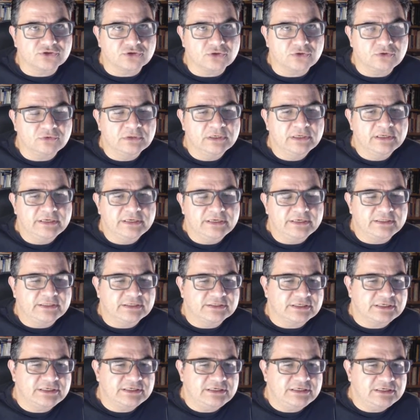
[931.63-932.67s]
So it
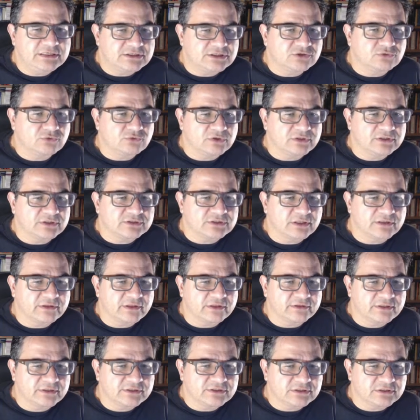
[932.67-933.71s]
is easy to understand
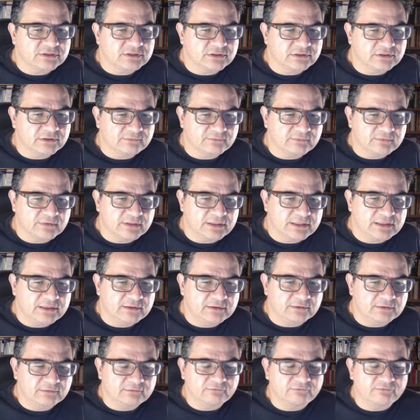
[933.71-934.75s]
that it's
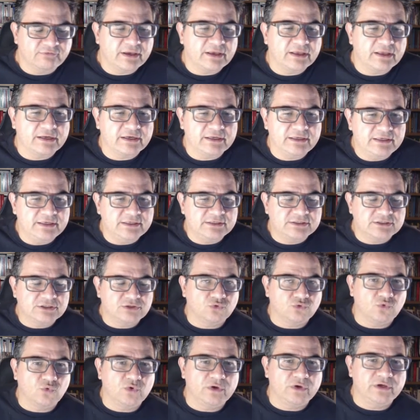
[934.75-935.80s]
very easy
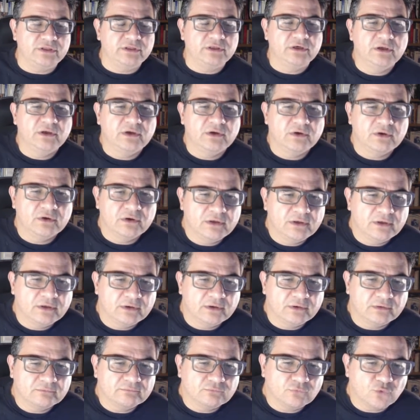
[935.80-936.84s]
to win
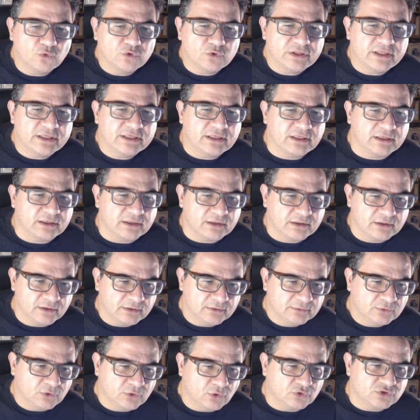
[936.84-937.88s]
with the king
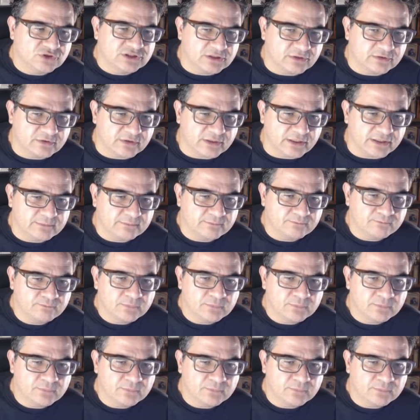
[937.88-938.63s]
on c3.